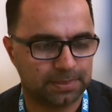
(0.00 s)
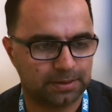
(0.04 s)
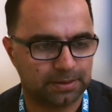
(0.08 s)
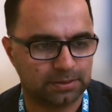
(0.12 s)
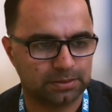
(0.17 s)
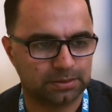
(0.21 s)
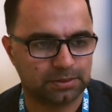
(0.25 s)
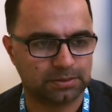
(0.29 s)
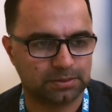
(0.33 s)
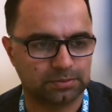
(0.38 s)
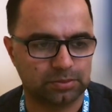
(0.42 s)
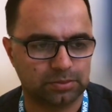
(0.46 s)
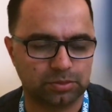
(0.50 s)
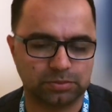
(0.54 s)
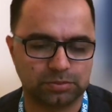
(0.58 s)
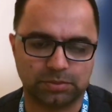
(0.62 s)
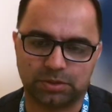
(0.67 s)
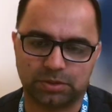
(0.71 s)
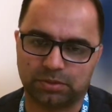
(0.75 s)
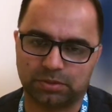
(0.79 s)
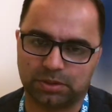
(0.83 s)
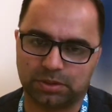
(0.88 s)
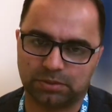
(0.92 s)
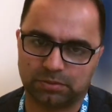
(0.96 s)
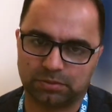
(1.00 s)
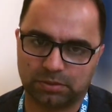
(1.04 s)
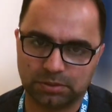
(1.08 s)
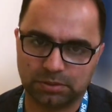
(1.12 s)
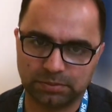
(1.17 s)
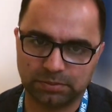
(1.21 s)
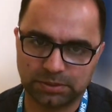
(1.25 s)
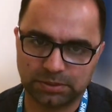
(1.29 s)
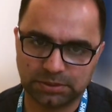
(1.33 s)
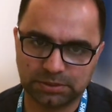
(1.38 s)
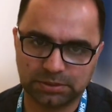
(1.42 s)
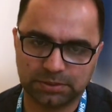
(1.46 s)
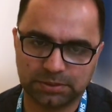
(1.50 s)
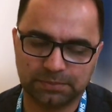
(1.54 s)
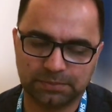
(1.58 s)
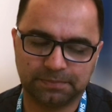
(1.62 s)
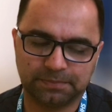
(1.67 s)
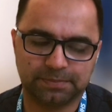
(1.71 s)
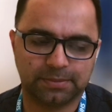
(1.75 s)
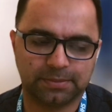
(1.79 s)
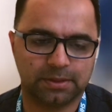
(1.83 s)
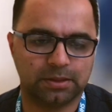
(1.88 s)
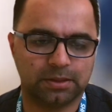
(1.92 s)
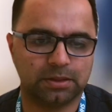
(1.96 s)
bone marrow involvement
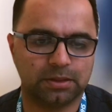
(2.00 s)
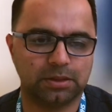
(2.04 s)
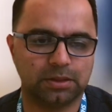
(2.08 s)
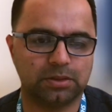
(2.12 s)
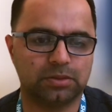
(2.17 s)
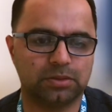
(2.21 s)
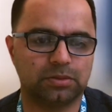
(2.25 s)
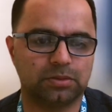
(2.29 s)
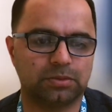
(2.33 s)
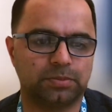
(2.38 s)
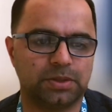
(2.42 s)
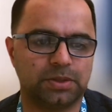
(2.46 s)
or